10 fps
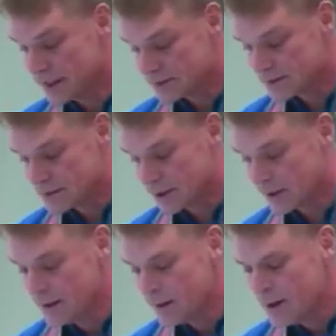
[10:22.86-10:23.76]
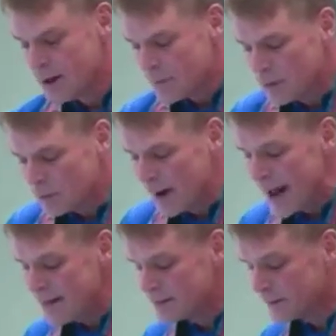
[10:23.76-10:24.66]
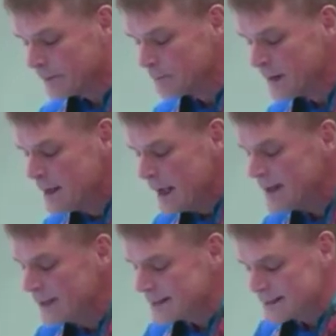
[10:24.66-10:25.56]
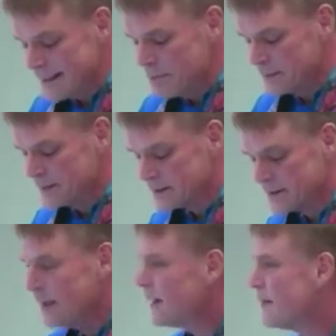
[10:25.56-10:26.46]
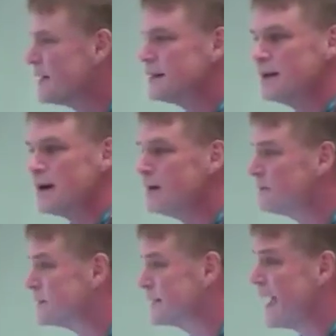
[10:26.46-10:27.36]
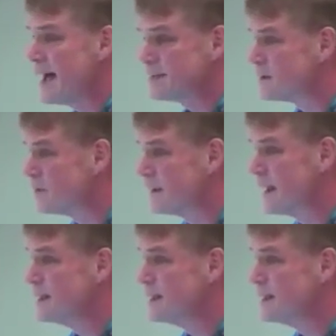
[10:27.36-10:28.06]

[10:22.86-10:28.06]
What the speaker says: necessary, but rather an acceptance that none of us has all the